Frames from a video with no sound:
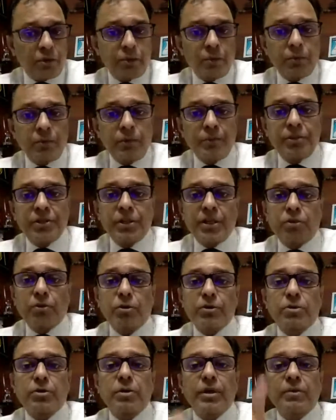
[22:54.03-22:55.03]
Women can
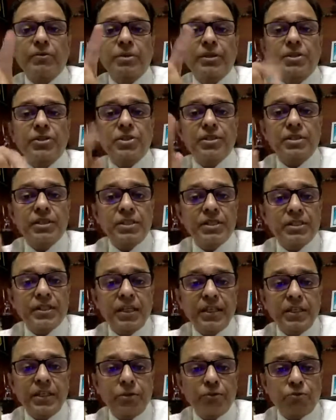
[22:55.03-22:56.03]
also have adhesions
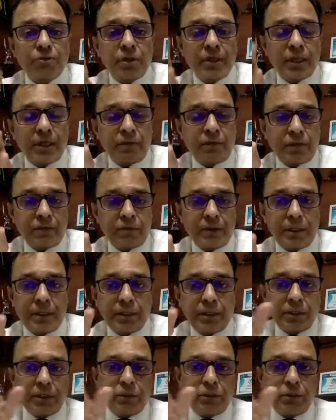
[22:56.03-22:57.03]
inside the uterine cavity,
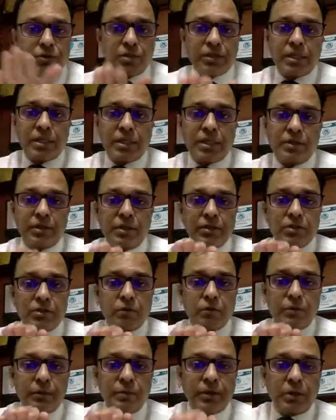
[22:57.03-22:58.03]
meaning the uterus cavity,
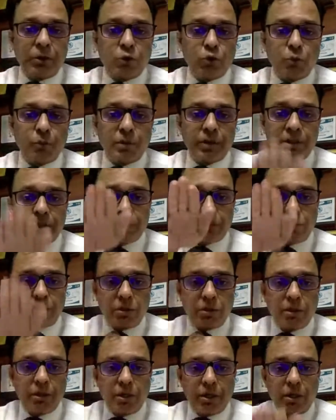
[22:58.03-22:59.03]
instead of remaining open, it's
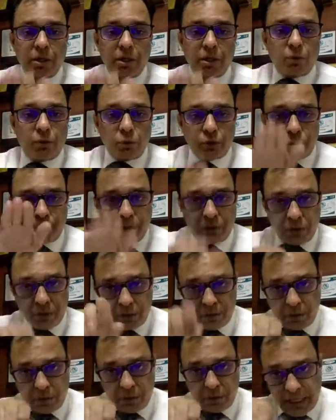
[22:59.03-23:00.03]
all closed
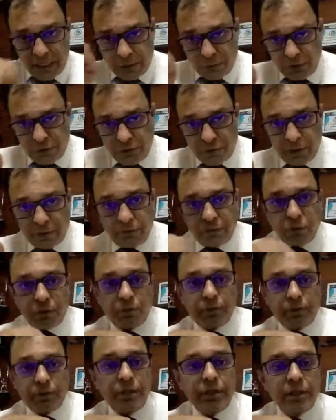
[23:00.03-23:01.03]
because of the bands which run
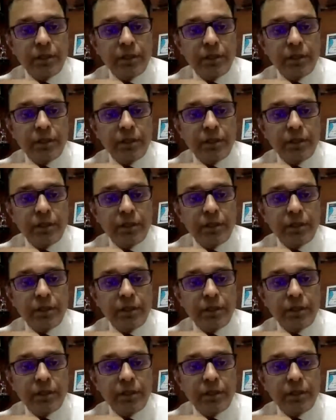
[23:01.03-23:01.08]
from